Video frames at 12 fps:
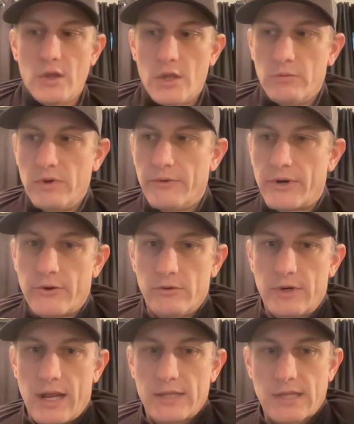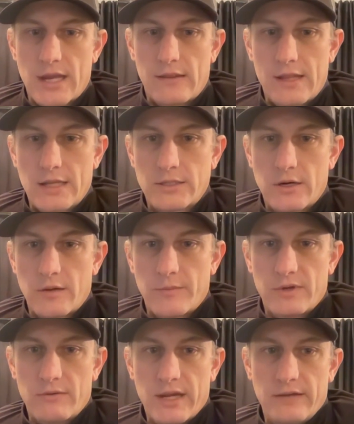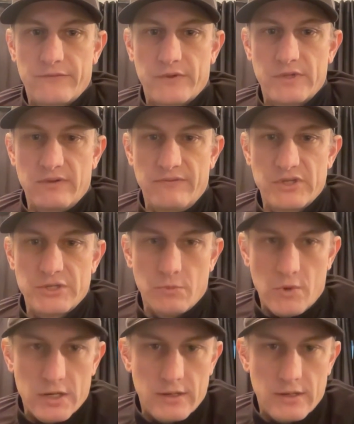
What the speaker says: we recruit guys out of that tournament, right, for Division One.